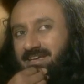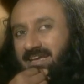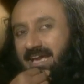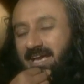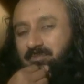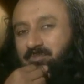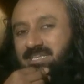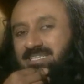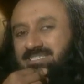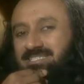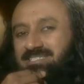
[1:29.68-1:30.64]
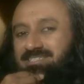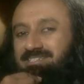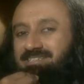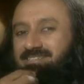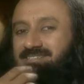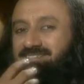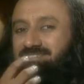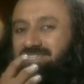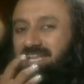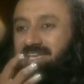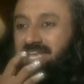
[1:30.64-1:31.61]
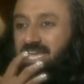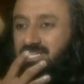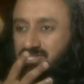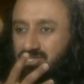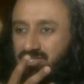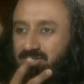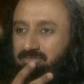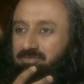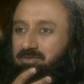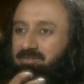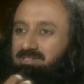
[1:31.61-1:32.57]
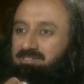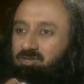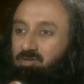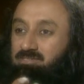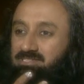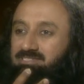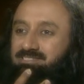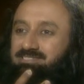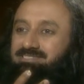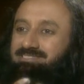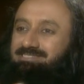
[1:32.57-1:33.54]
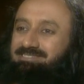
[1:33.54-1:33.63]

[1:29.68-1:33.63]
Happiness is the real nature of our consciousness.